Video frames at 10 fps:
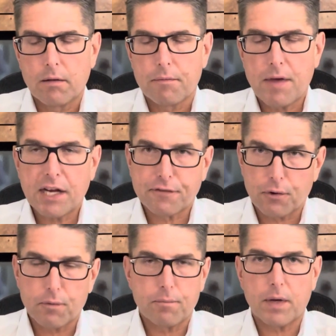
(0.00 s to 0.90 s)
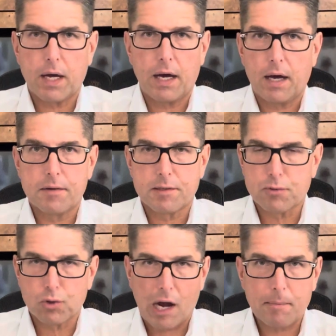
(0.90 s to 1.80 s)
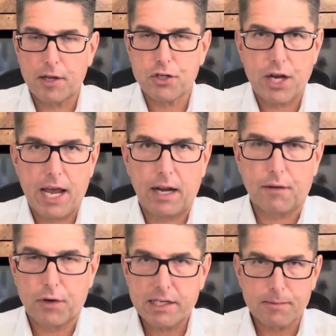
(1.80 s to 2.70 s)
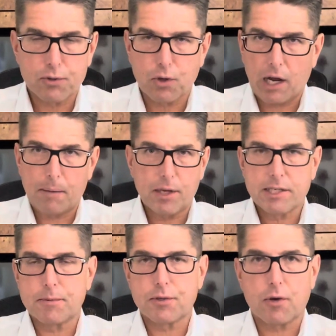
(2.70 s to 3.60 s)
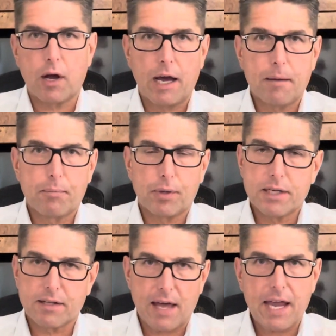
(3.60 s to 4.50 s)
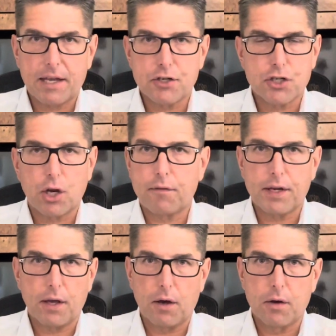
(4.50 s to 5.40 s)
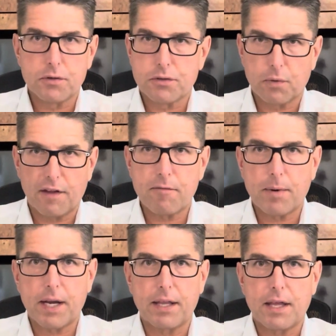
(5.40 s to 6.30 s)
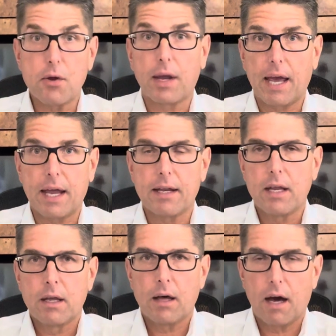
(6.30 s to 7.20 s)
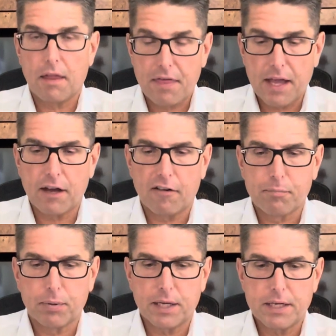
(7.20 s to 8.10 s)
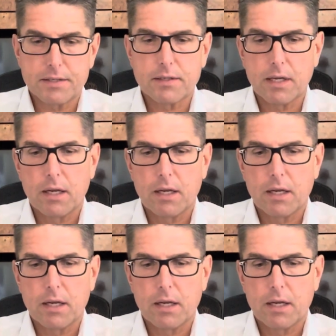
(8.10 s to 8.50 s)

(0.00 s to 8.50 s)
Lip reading: Thanks for subscribing to the channel. If you're not subscribed, please subscribe. Please like and share the videos with everybody that you can think of, please.